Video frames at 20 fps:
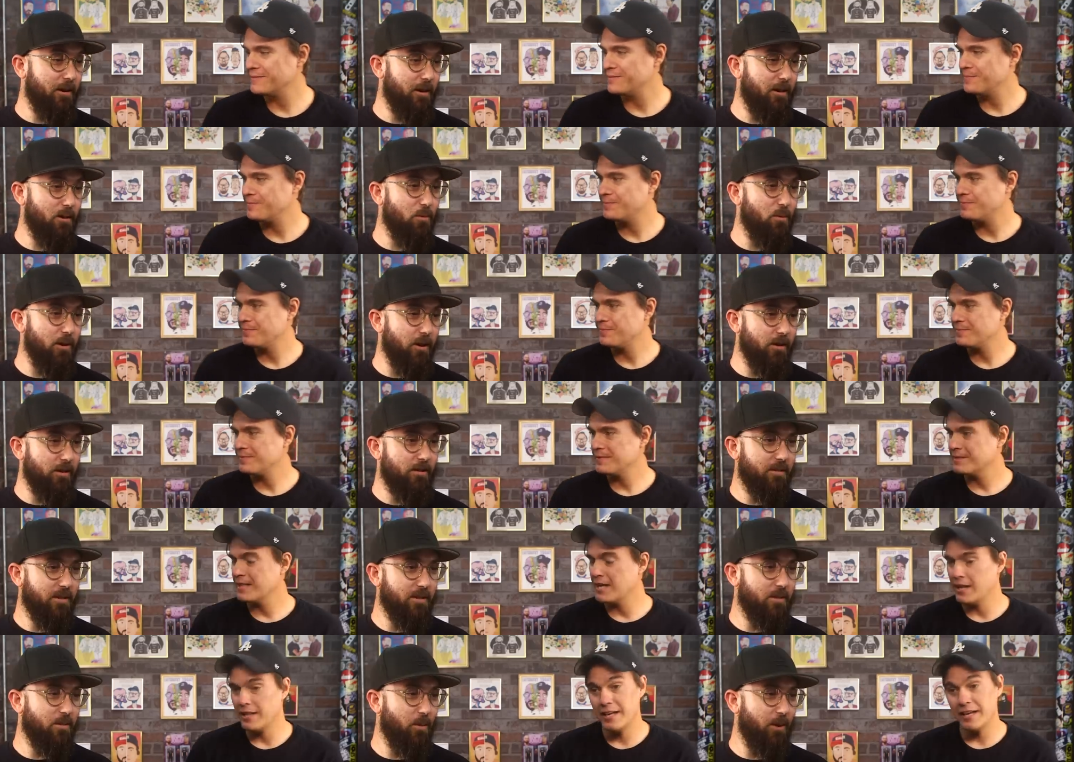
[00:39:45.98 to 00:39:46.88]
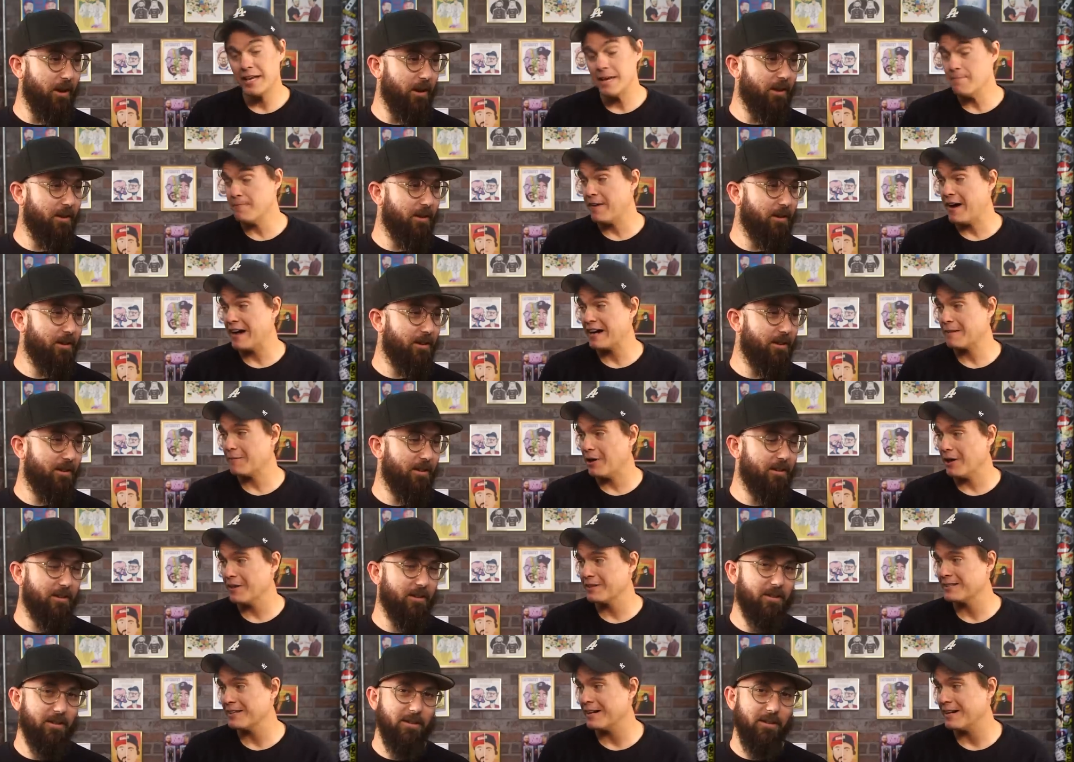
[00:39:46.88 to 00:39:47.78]
Speaker 1: another one
Speaker 2: this week. Now they keep finding them
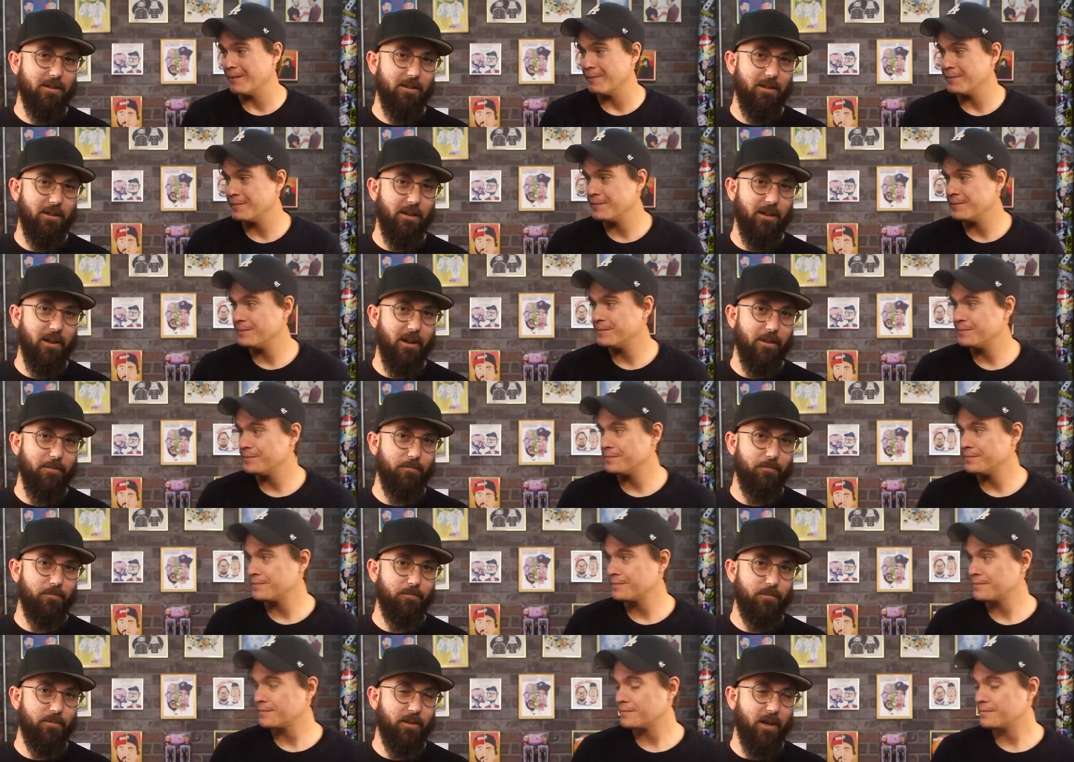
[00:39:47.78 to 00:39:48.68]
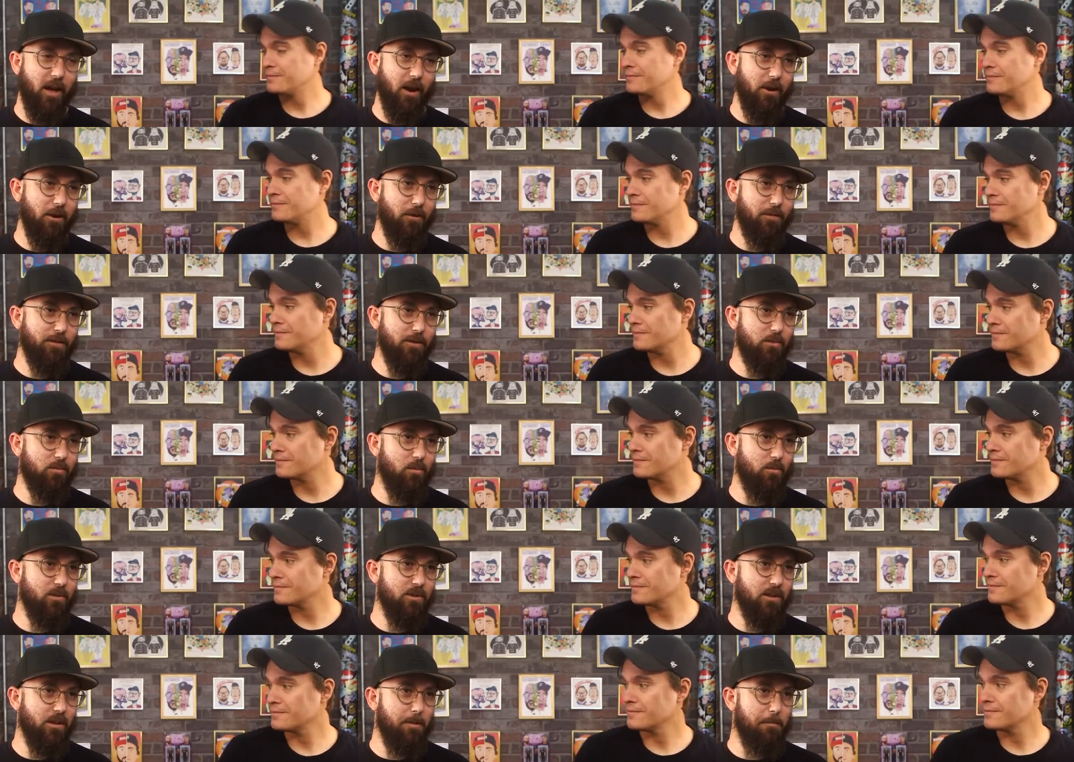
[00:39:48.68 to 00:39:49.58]
all the time.
Speaker 1: Yeah. I don't know if this
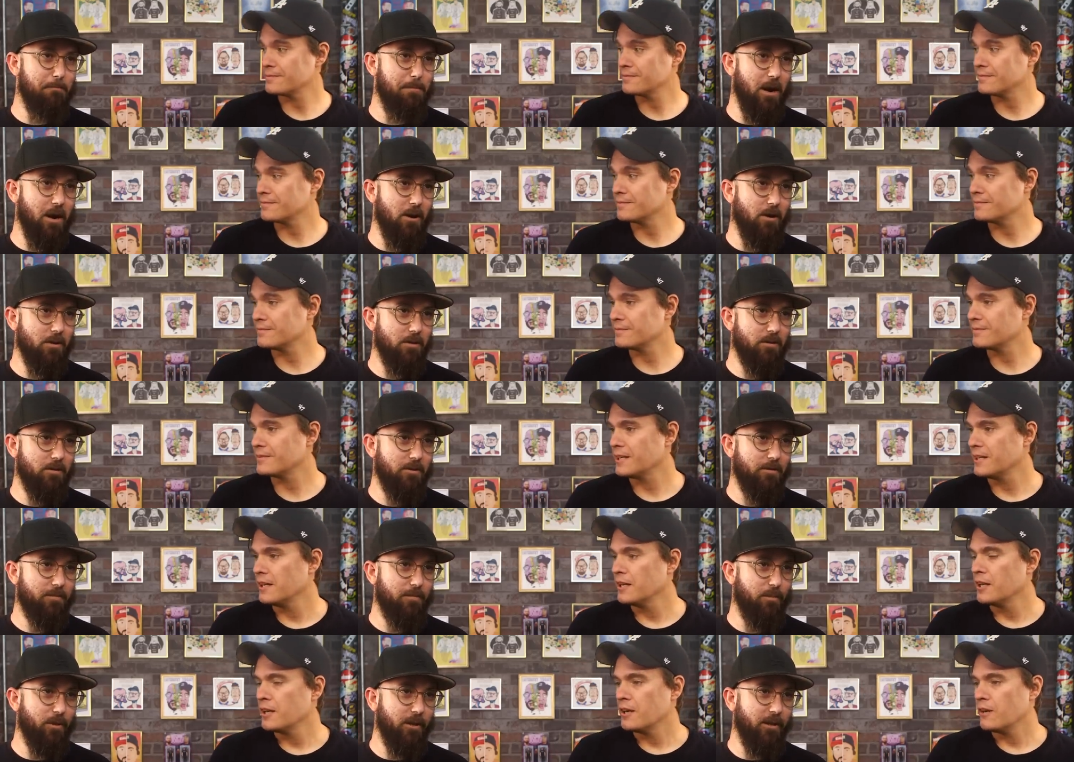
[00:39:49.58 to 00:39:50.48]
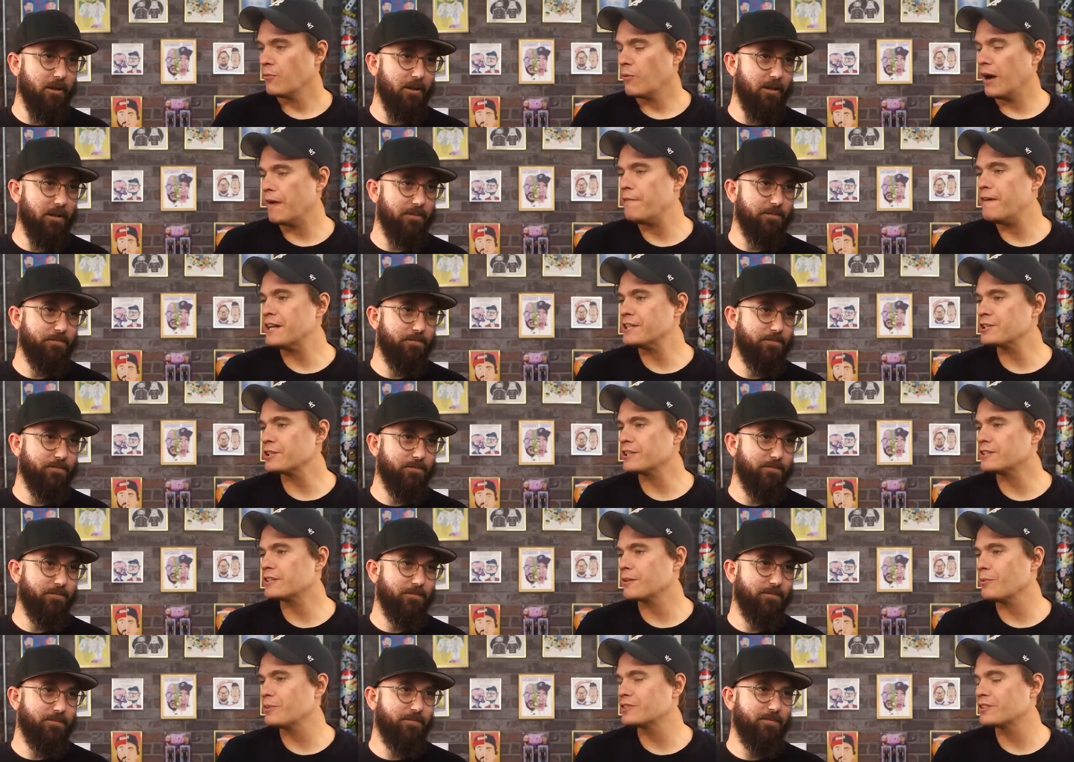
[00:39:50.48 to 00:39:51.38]
one was in a barrel, but uh,
Speaker 2: eventually
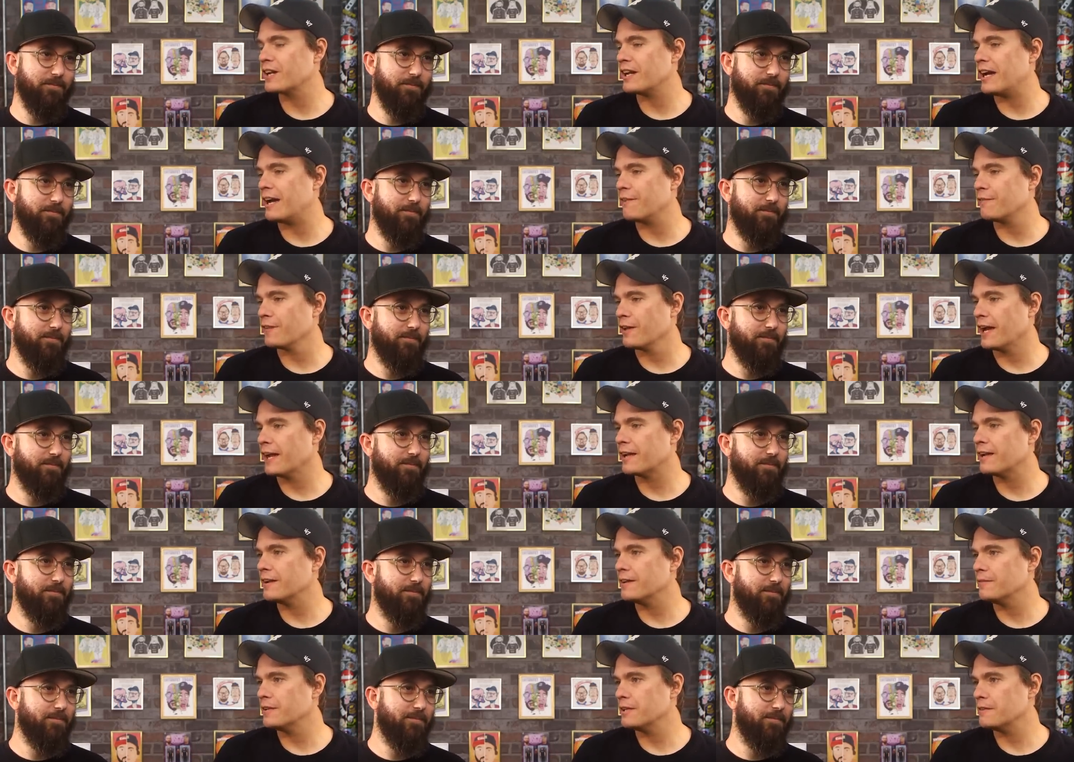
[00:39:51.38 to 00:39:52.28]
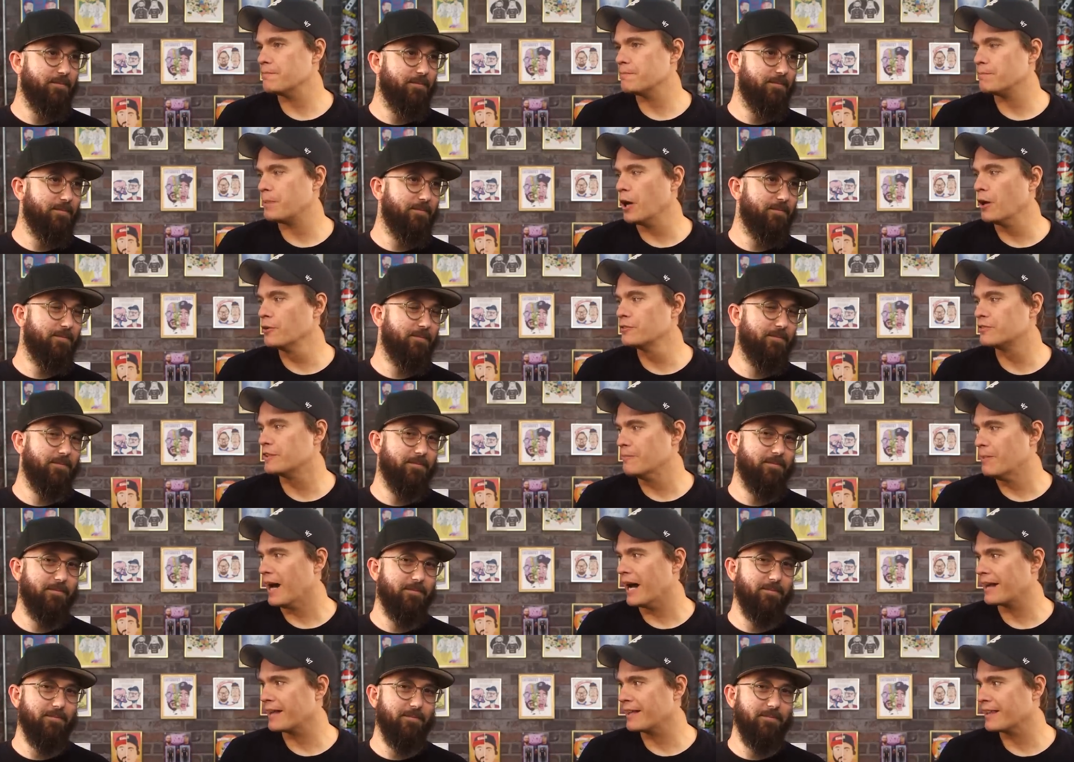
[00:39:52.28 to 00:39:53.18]
someone's gonna have like posed a
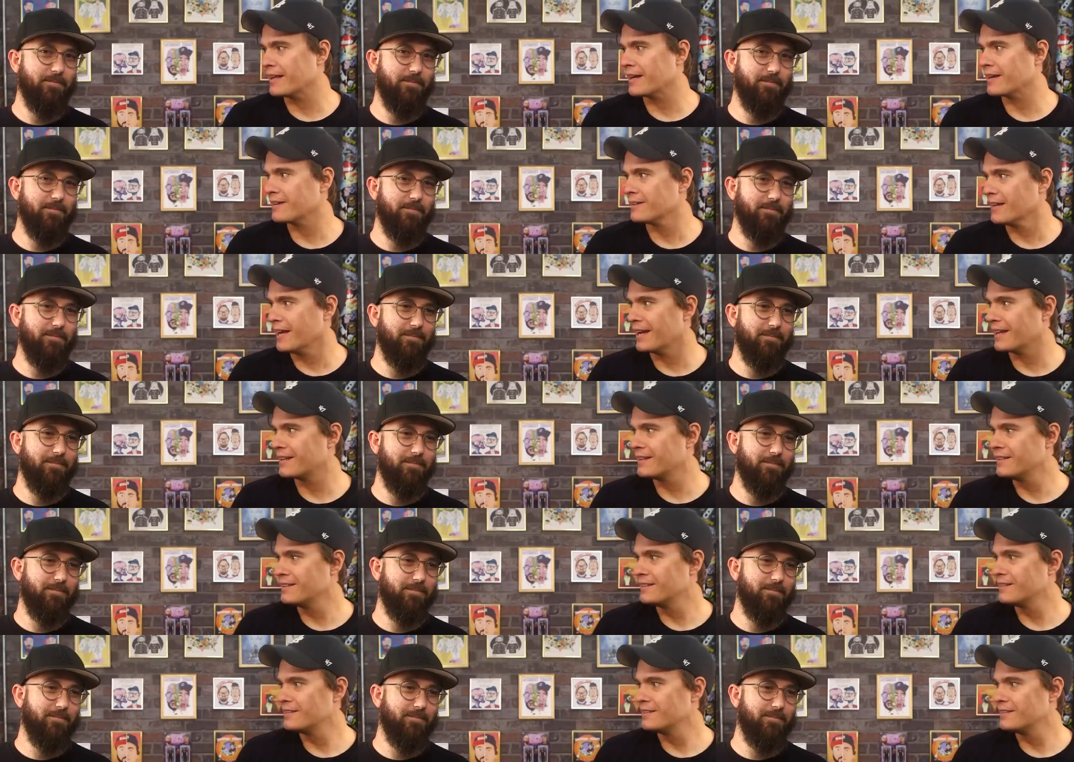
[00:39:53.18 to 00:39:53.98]
body there, like,